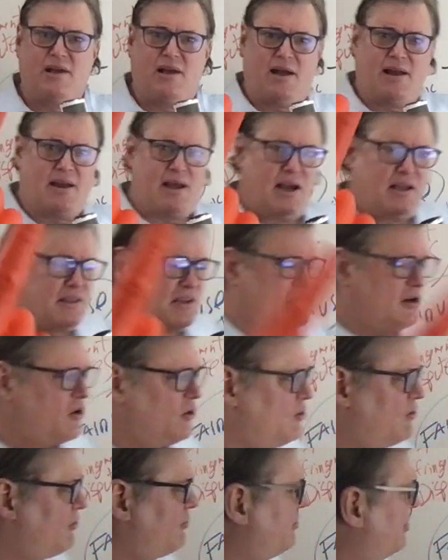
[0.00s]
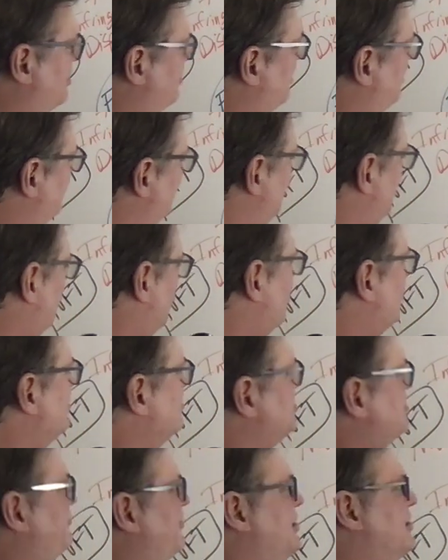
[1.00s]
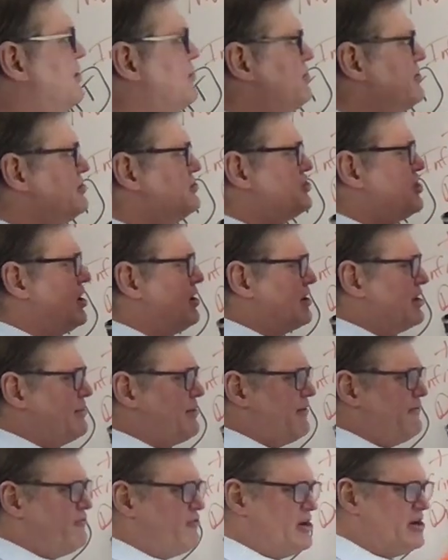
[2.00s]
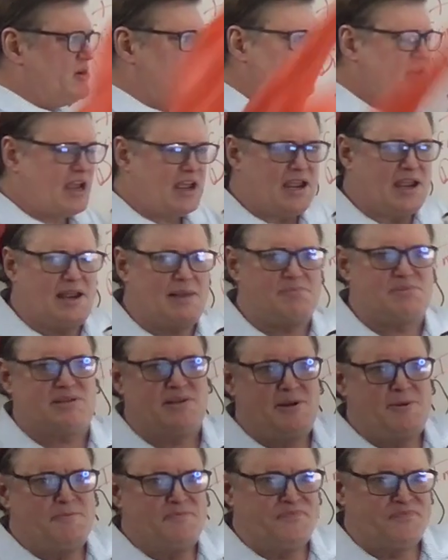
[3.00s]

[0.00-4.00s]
I got the gold, the, the orange finger. We were talking about video games.